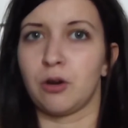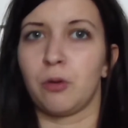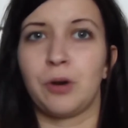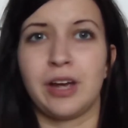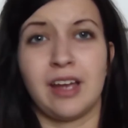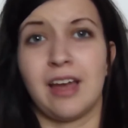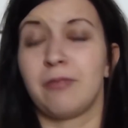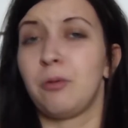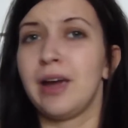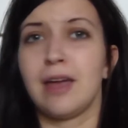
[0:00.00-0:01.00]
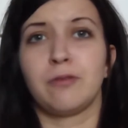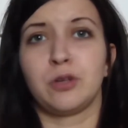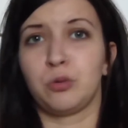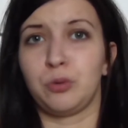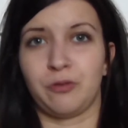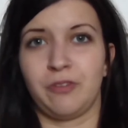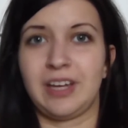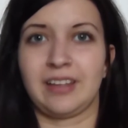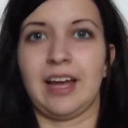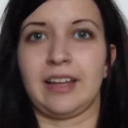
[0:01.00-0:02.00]
or whatever you would
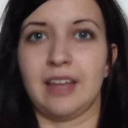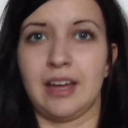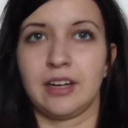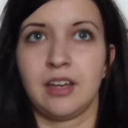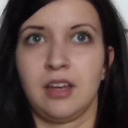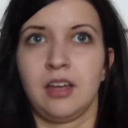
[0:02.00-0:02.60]
think like that,